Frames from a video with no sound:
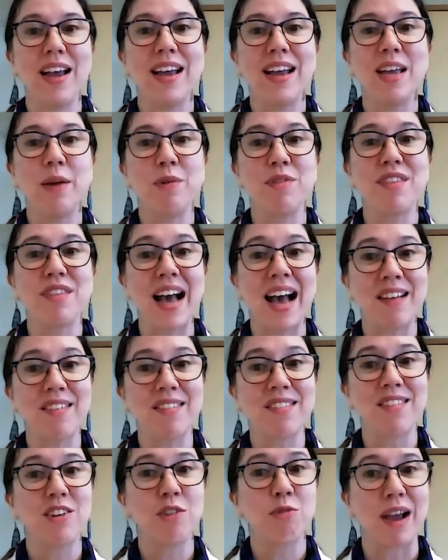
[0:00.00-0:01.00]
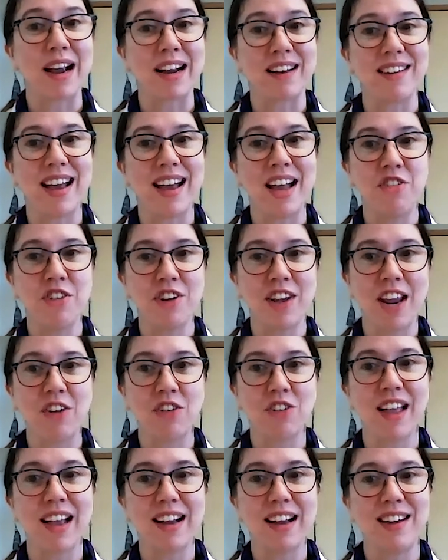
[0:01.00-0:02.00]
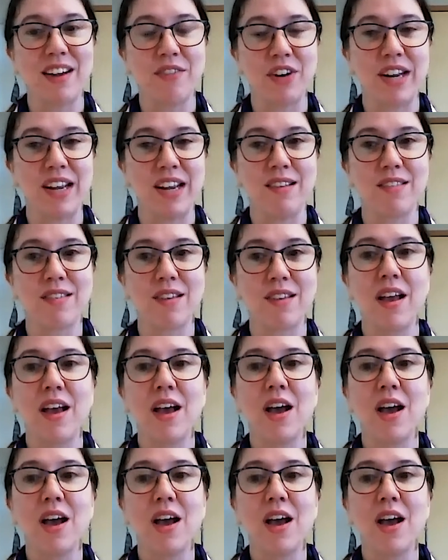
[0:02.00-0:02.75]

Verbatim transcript: He was asked to direct educational activities